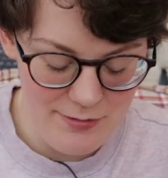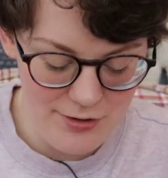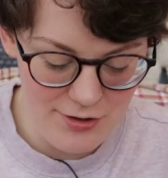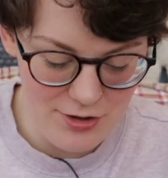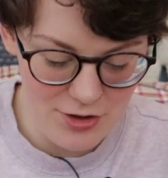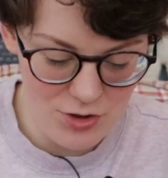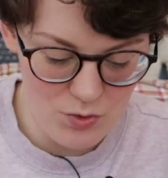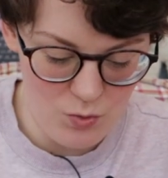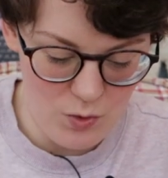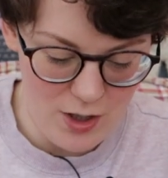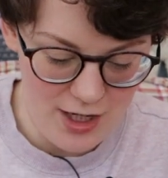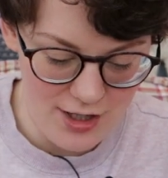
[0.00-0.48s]

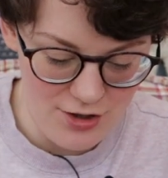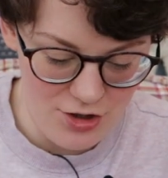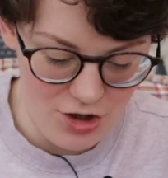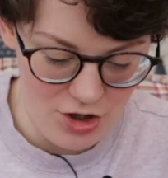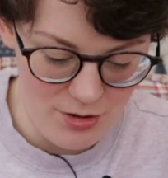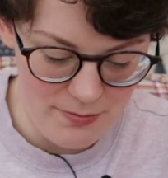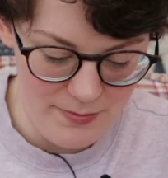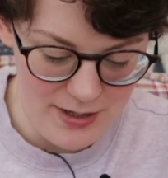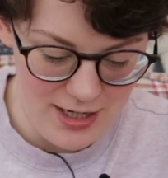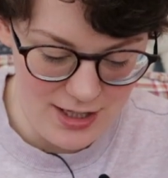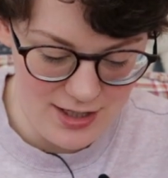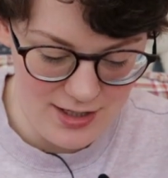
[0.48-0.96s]
because why
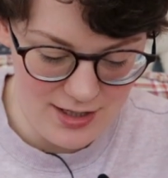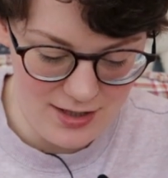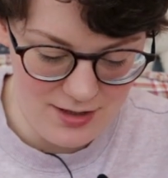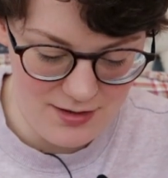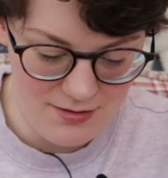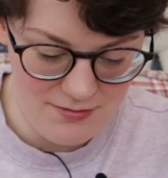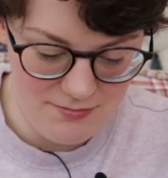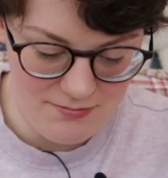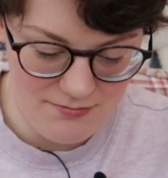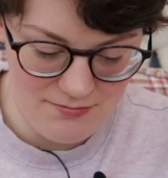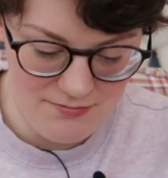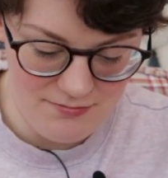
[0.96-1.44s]
not
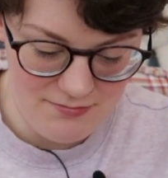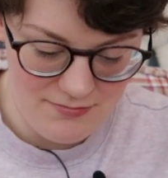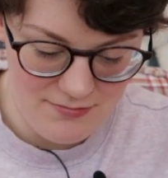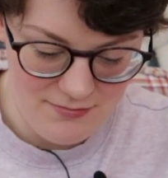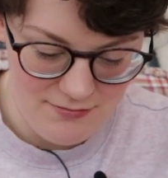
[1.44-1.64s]
making